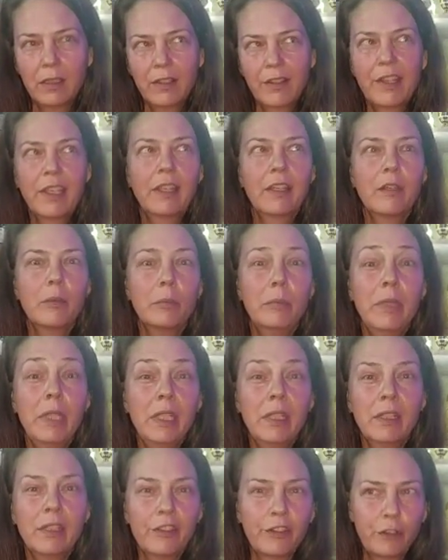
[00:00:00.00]
Think of the
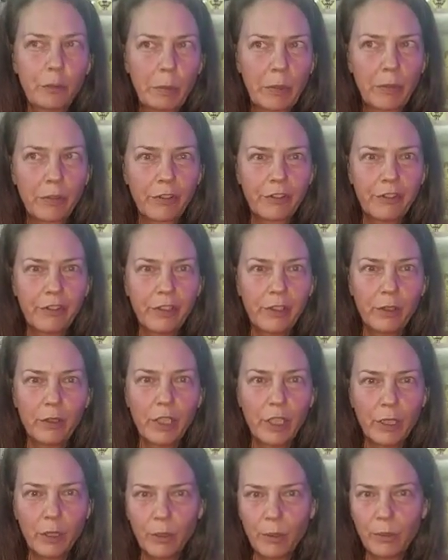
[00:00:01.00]
meanest person you
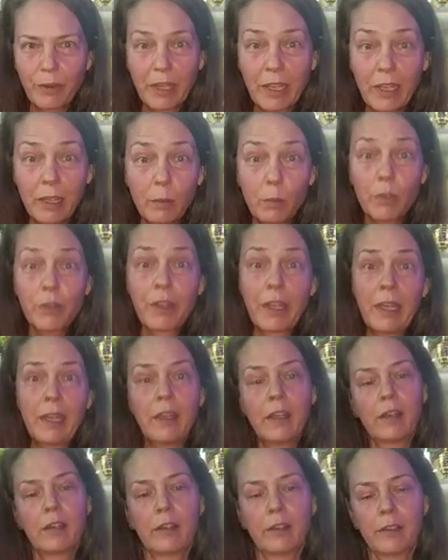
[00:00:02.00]
know. They were
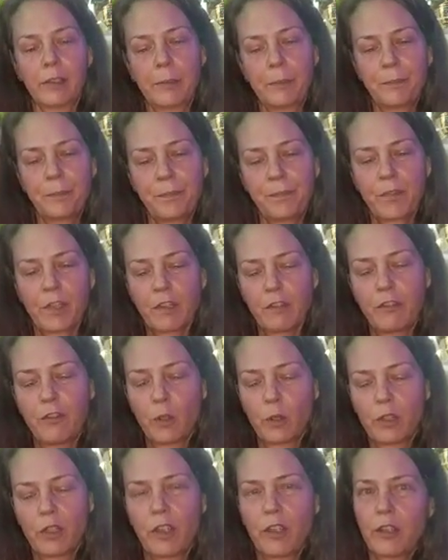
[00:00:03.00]
there
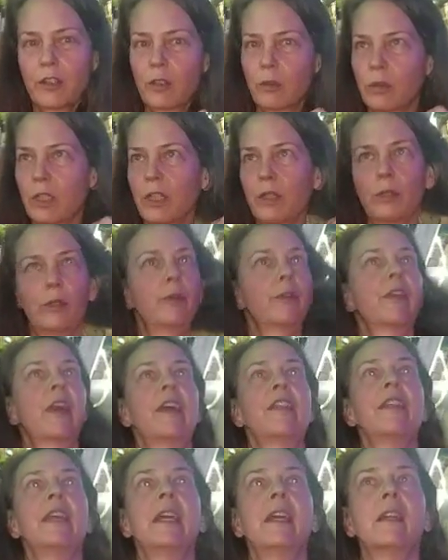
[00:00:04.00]
for our growth.
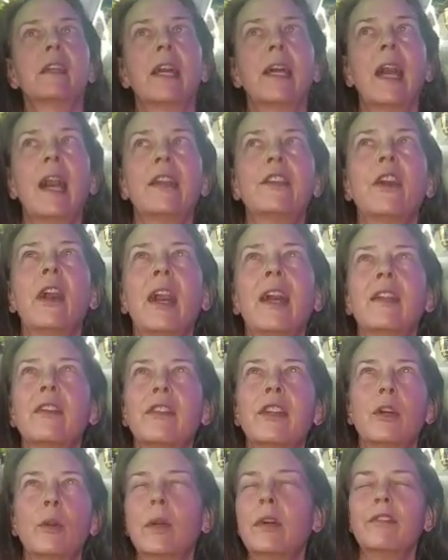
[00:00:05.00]
I think, like, I don't
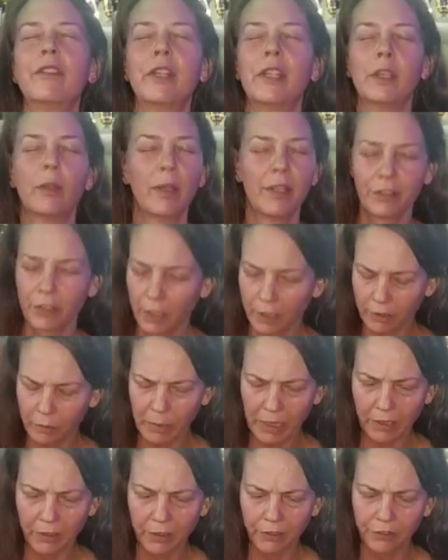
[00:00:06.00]
know what video I talked
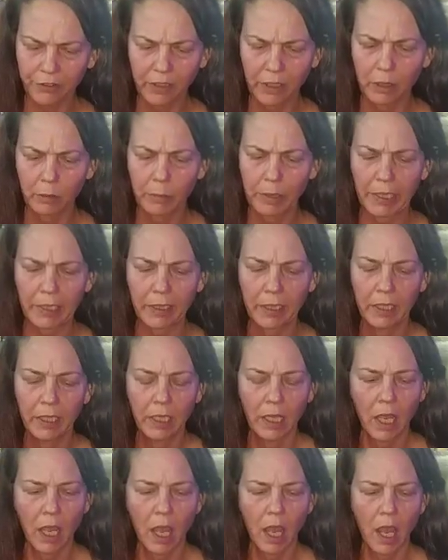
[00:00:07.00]
about this in, but
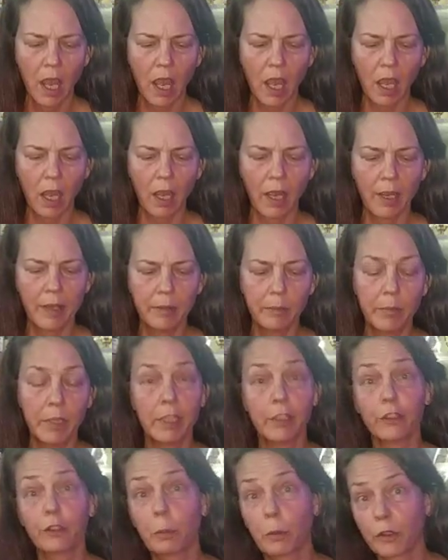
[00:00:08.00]
I'm
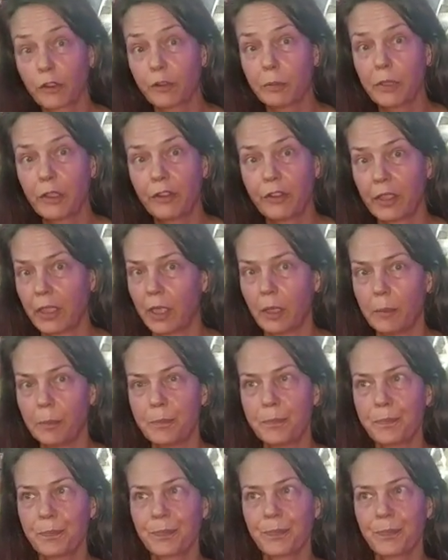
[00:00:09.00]
in a sports museum.